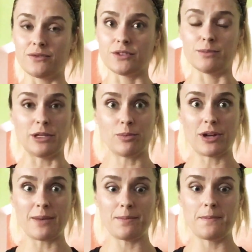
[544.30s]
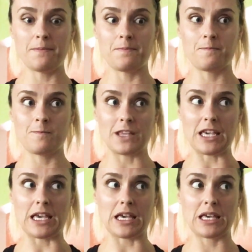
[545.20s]
for meal prep,
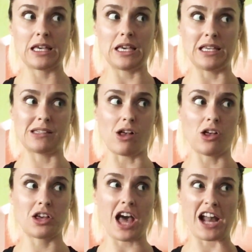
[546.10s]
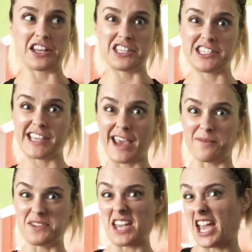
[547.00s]
it is all kind of the
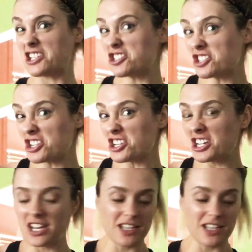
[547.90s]
same texture.